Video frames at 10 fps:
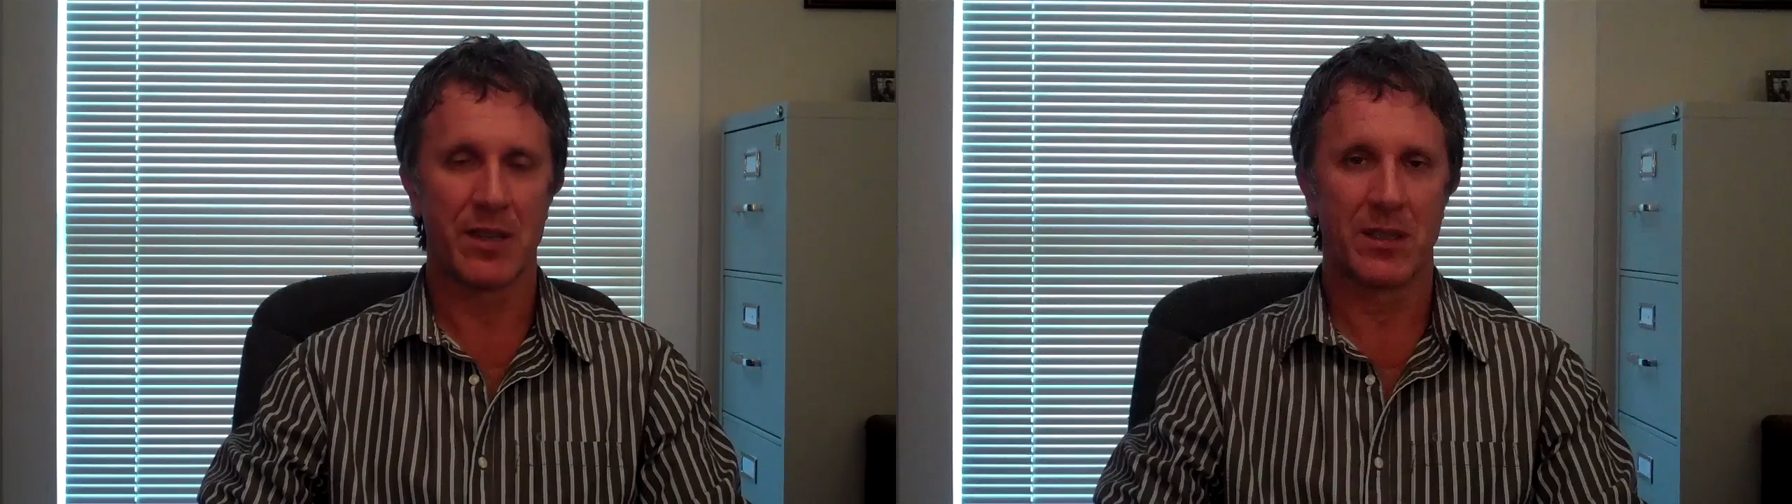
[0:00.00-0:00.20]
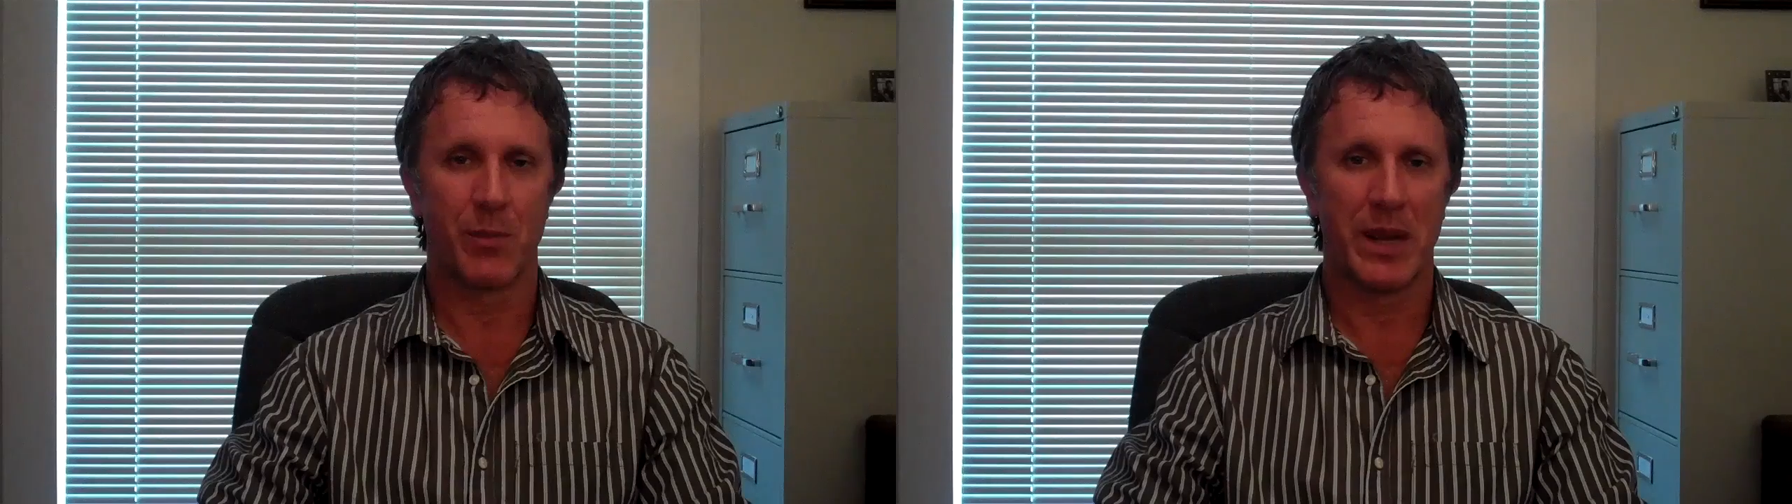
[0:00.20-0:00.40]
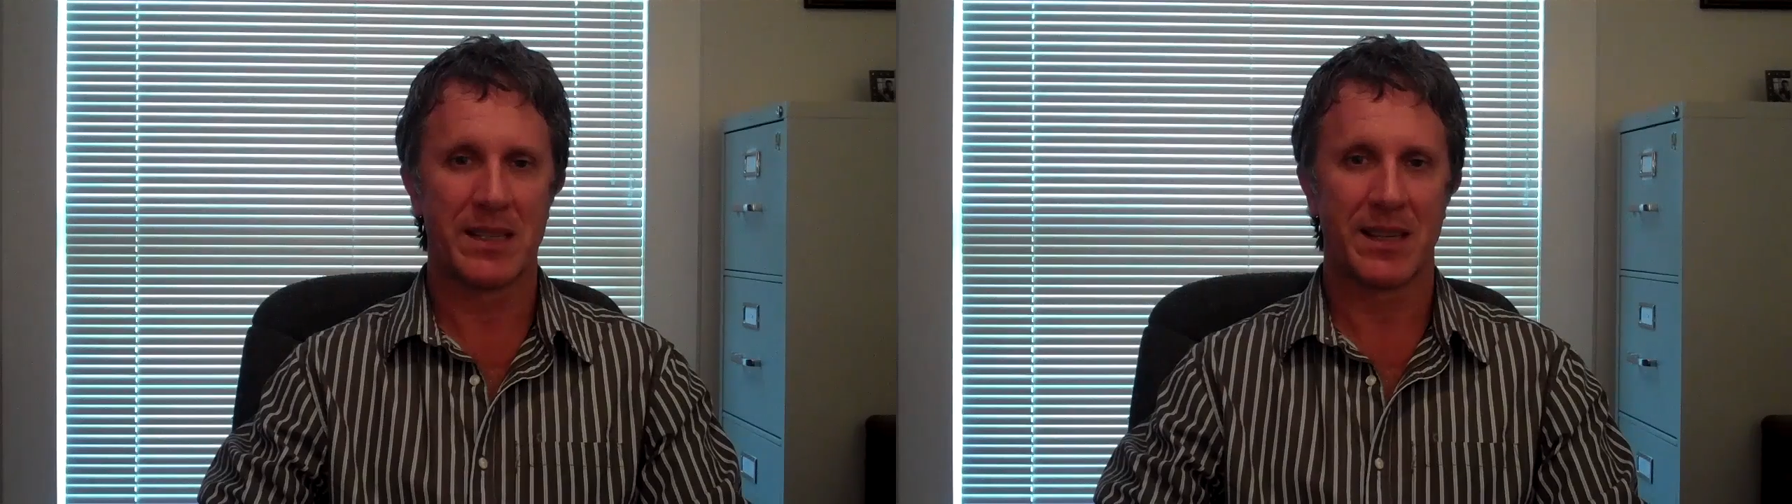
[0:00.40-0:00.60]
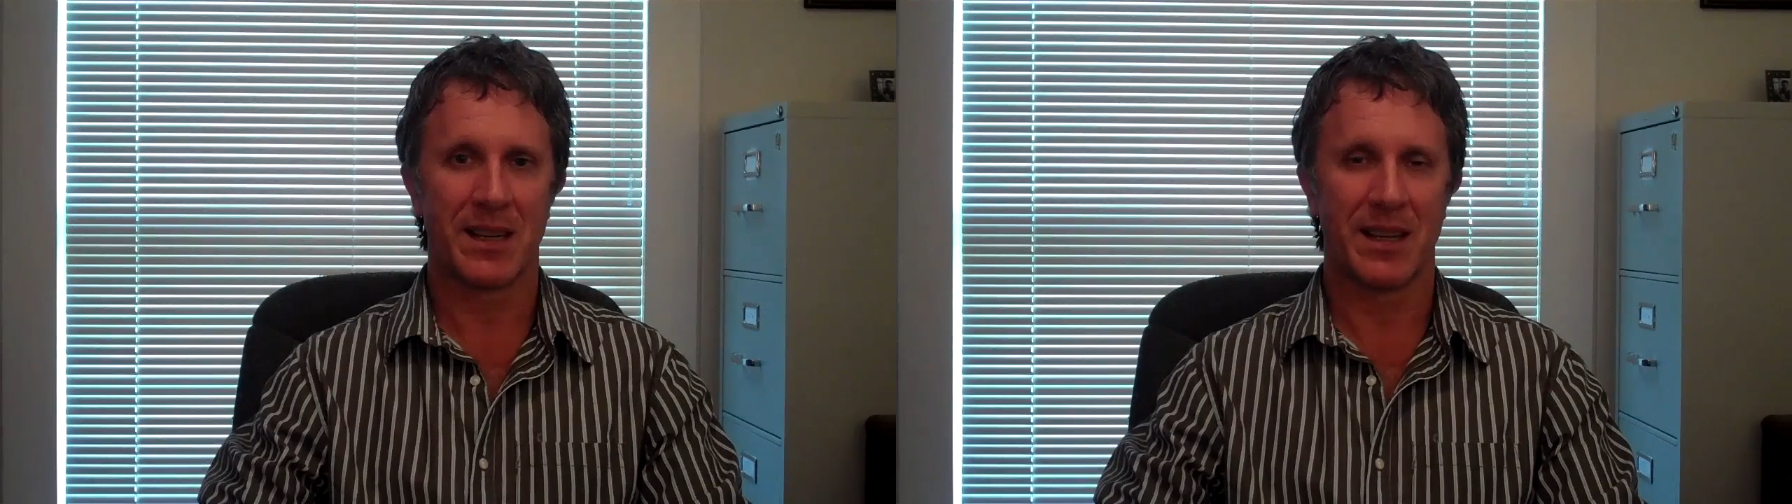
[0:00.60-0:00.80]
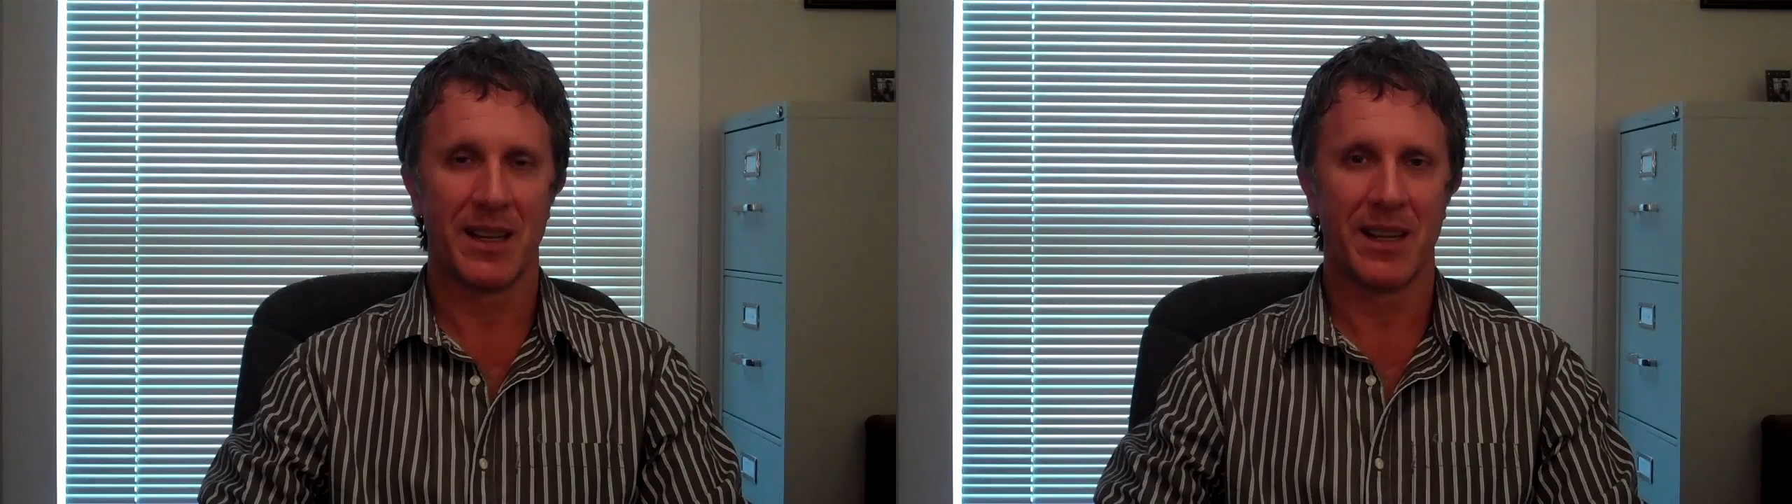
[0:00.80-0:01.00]
is to
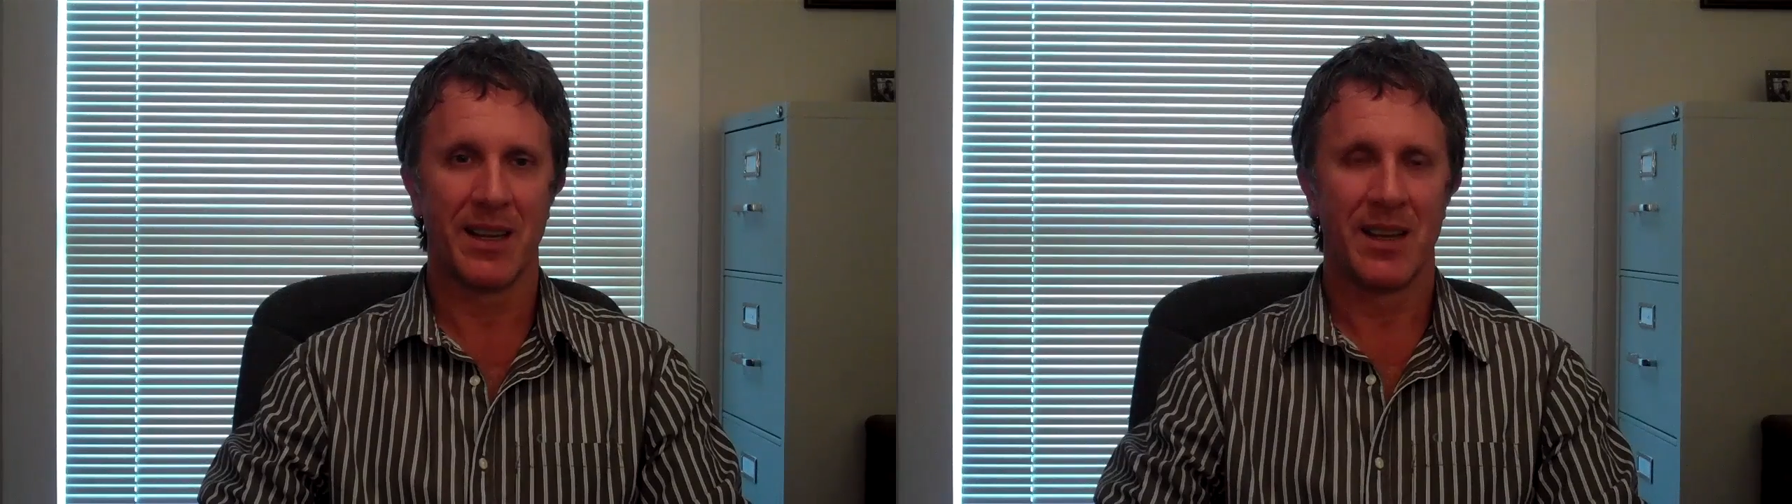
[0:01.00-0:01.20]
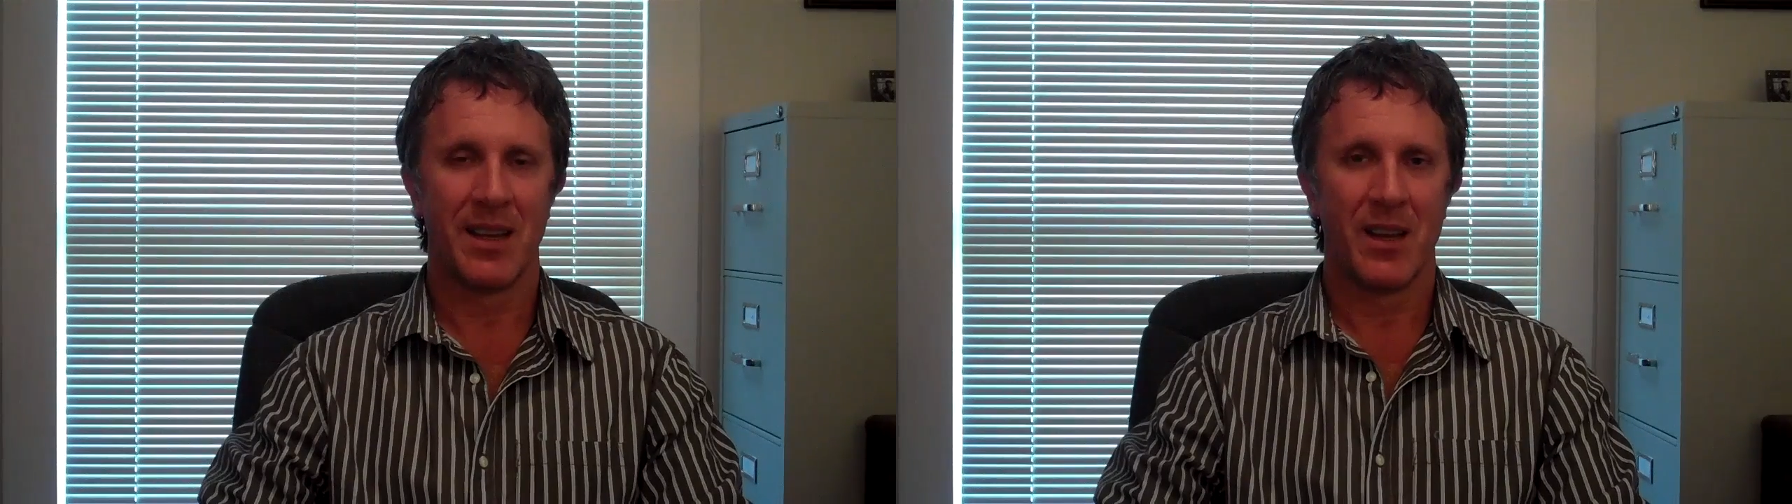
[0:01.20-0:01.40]
basically,